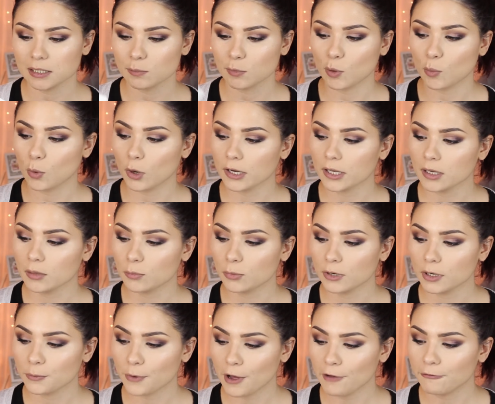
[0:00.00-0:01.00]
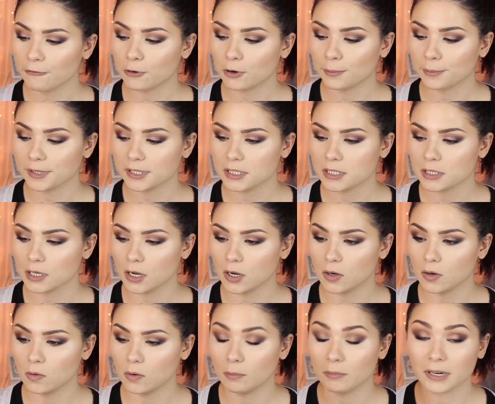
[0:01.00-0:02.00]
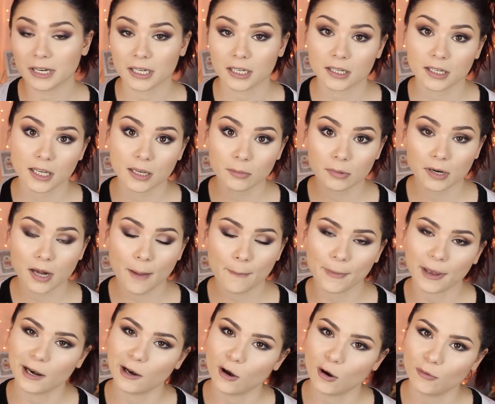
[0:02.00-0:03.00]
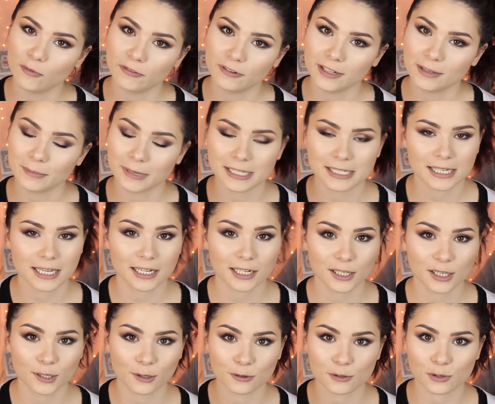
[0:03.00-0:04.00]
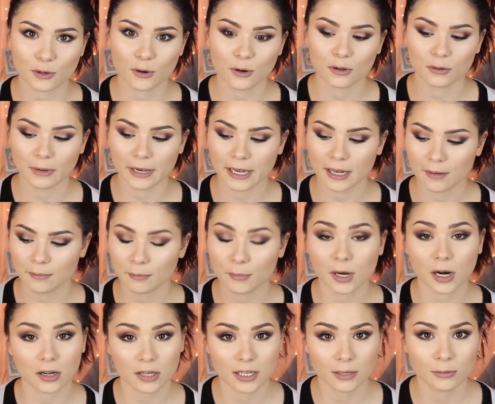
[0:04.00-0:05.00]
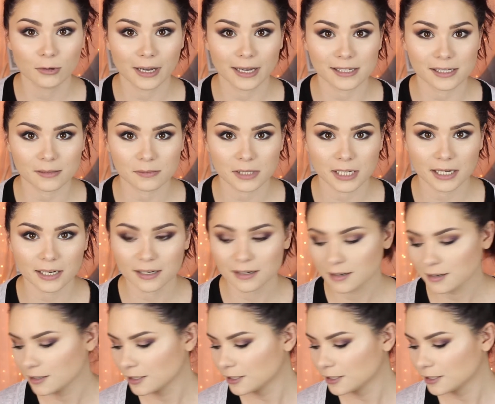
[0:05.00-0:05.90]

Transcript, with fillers: been working pretty well for me, so I'm gonna keep it up, and hopefully my skin clears all the way up, but I'll keep you guys updated.